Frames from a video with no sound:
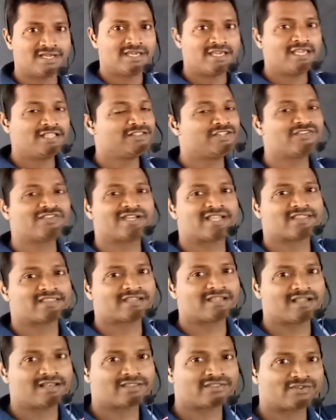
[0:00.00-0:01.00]
In this lesson
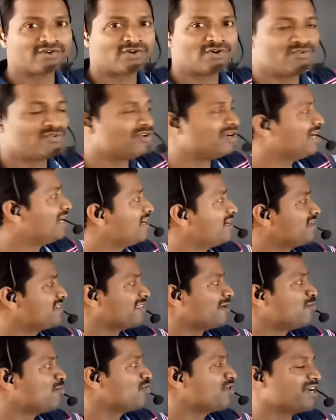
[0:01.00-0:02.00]
also, we will learn
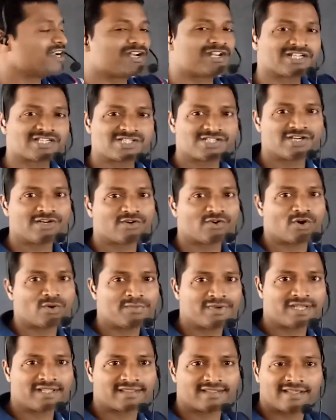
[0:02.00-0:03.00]
some more interesting
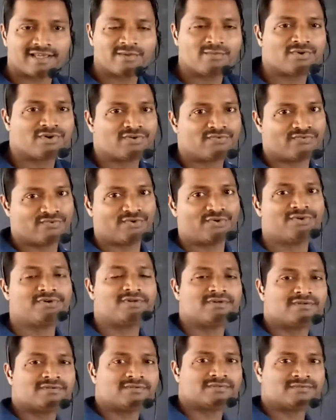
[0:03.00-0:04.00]
topics about
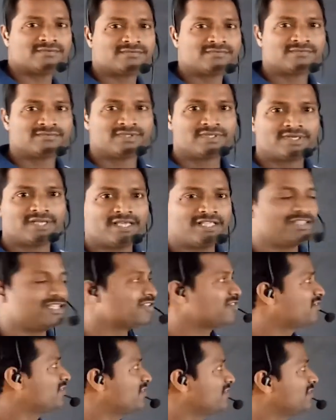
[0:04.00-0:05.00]
food in
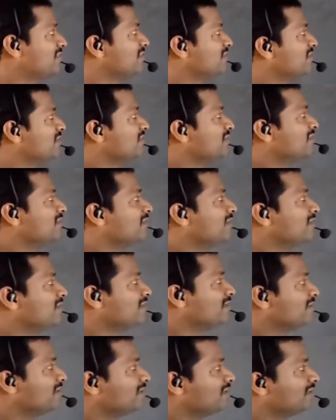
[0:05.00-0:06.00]

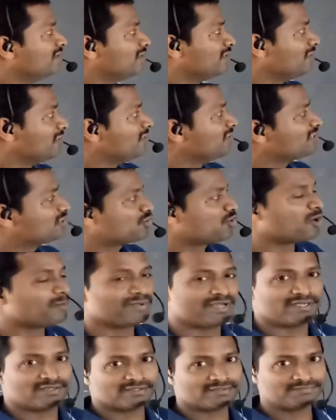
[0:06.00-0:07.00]
this
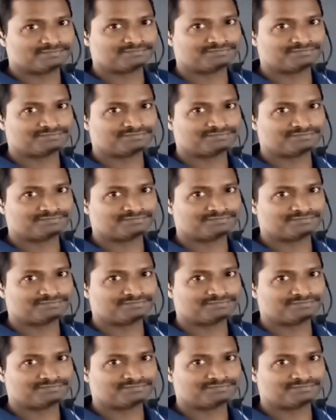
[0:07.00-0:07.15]
topic.